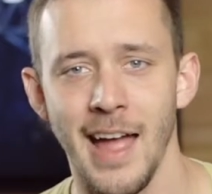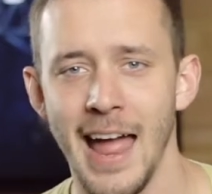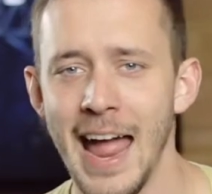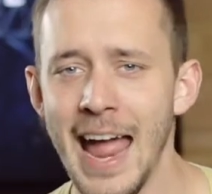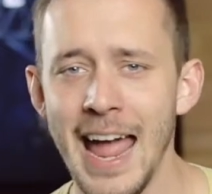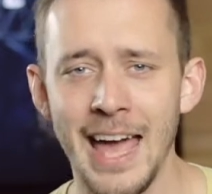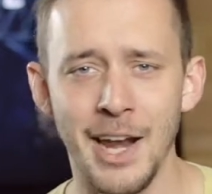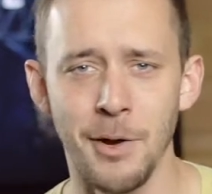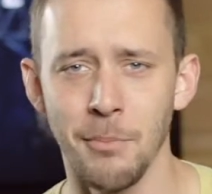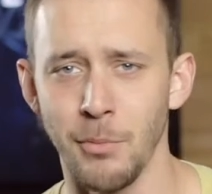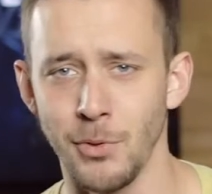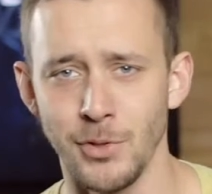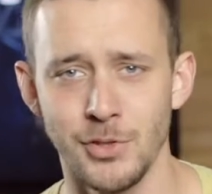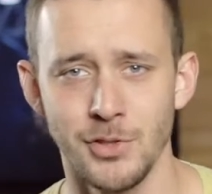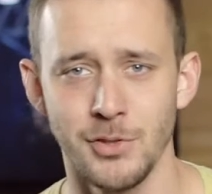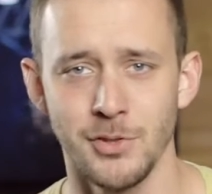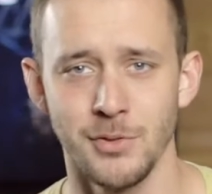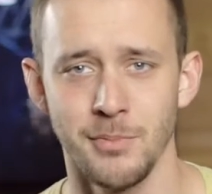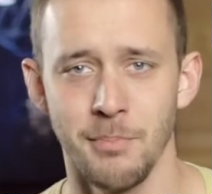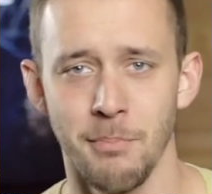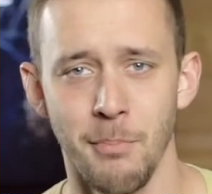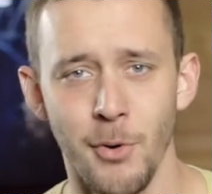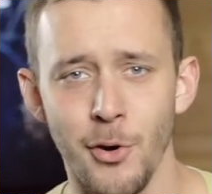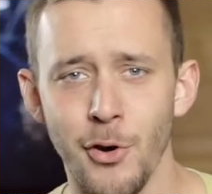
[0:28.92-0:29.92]
Animals
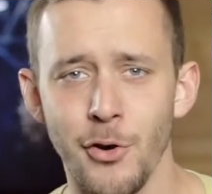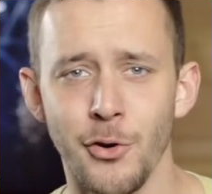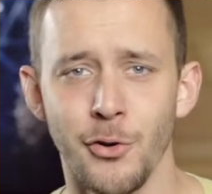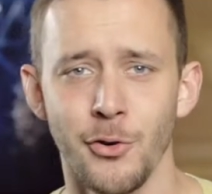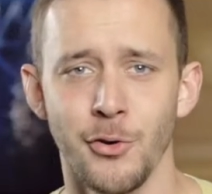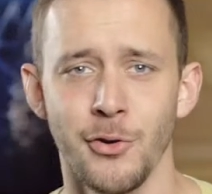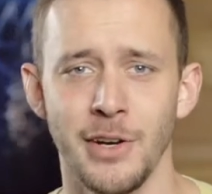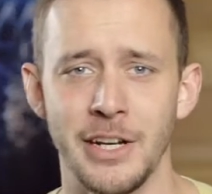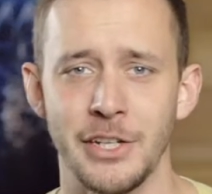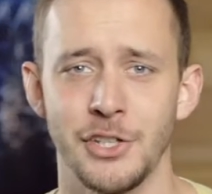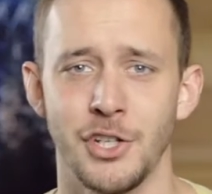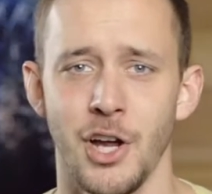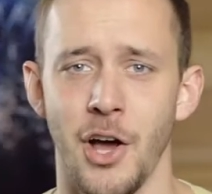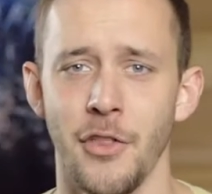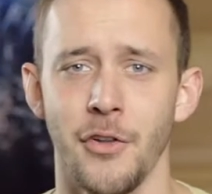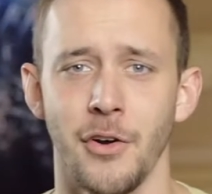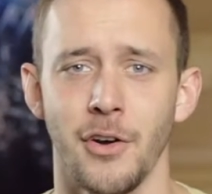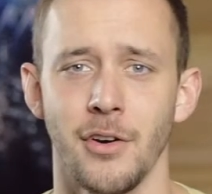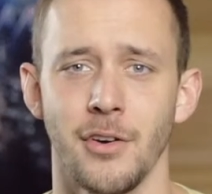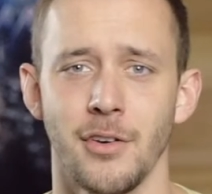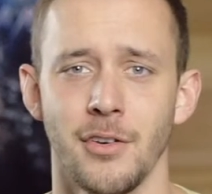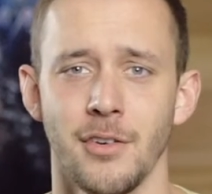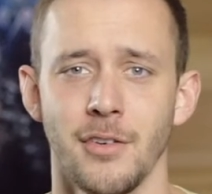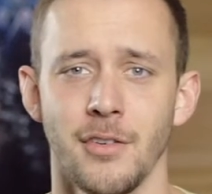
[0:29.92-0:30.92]
murder each
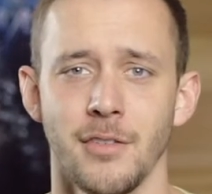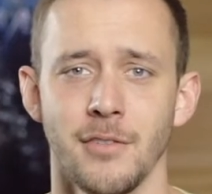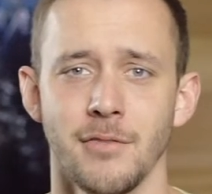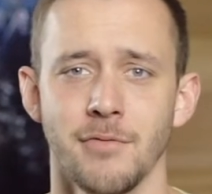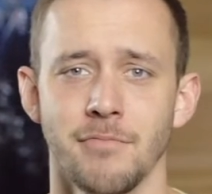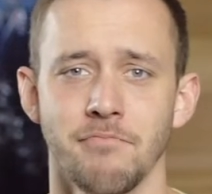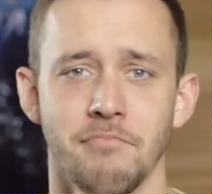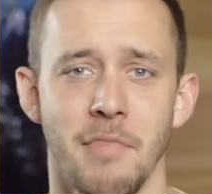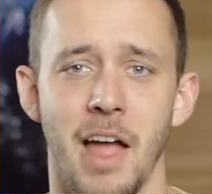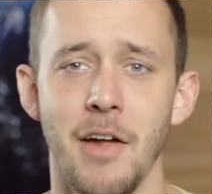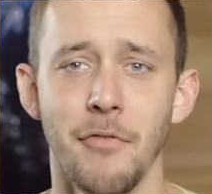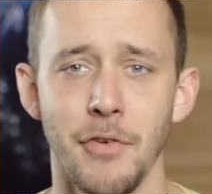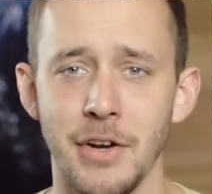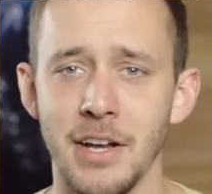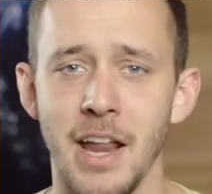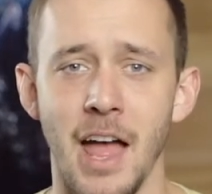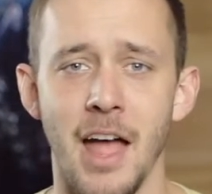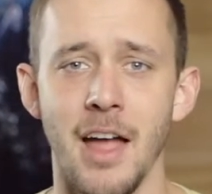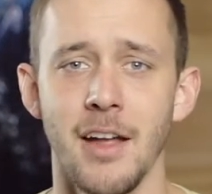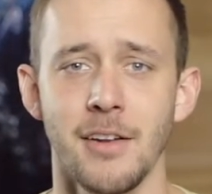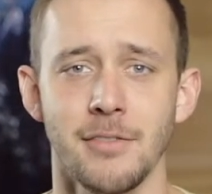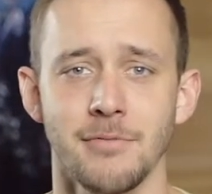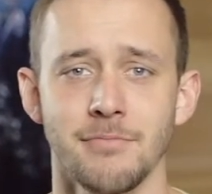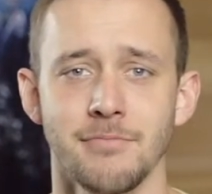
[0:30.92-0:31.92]
other every
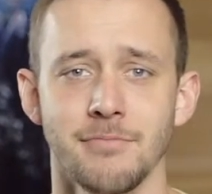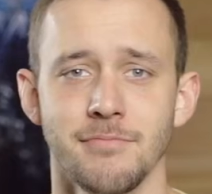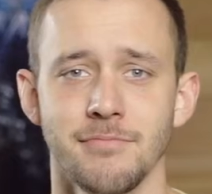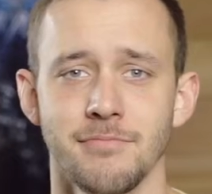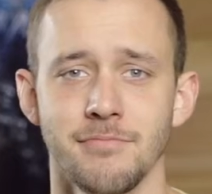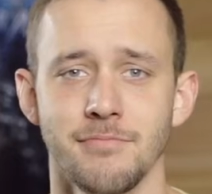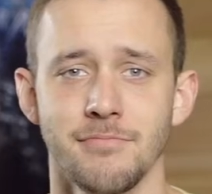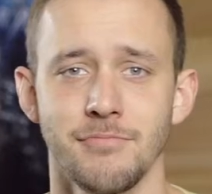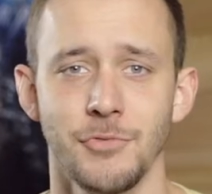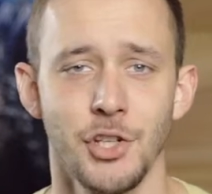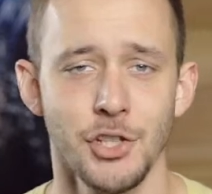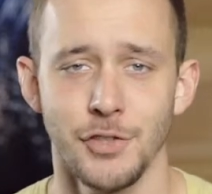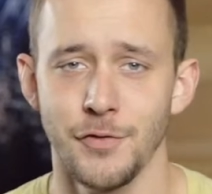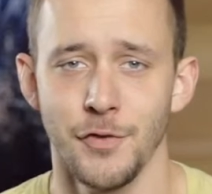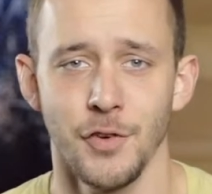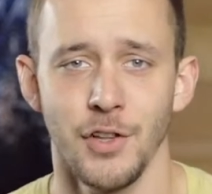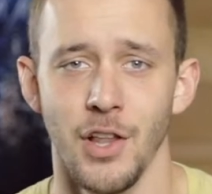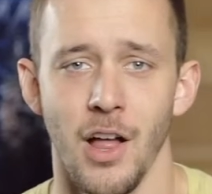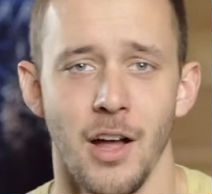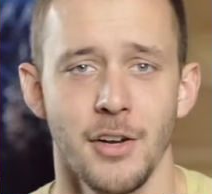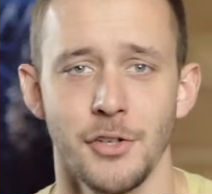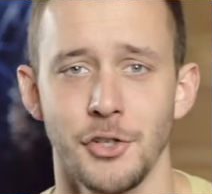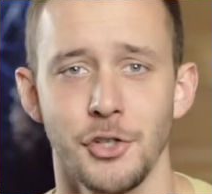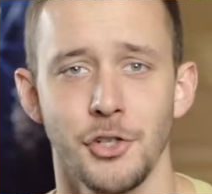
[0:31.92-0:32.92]
day, just for
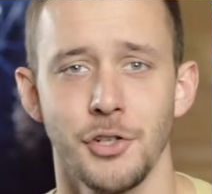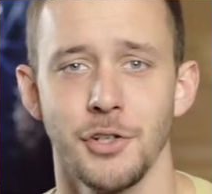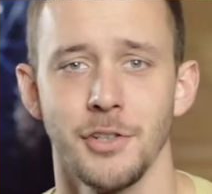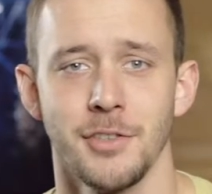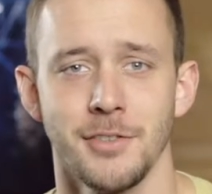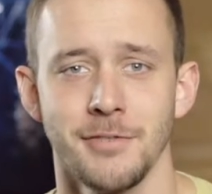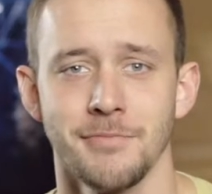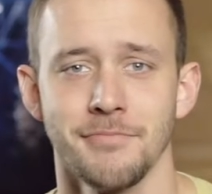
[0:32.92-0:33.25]
lunch.